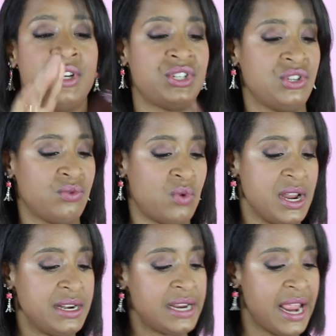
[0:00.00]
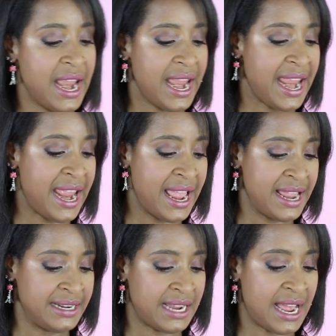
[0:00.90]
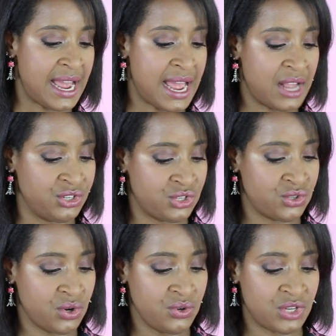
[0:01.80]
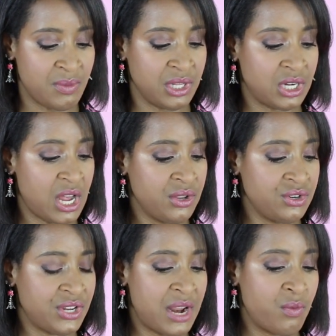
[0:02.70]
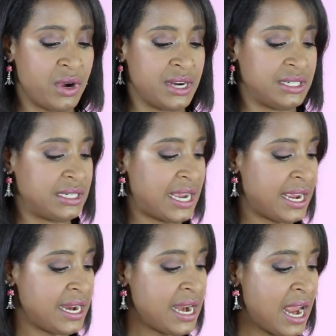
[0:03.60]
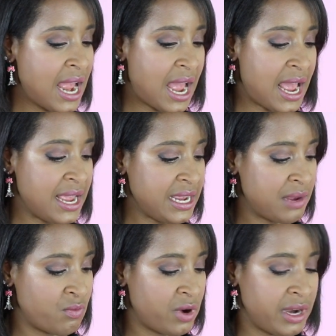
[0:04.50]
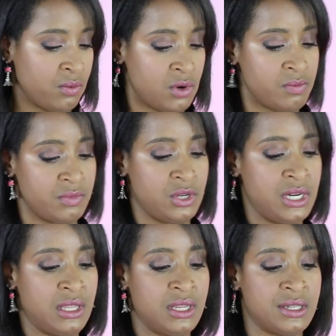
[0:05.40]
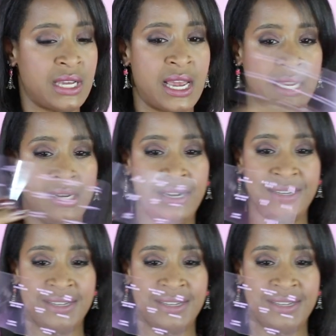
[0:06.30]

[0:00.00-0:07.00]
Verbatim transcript: original one. And I'll just show you some of the colors that I'm wearing today. I am wearing, well, you need this guy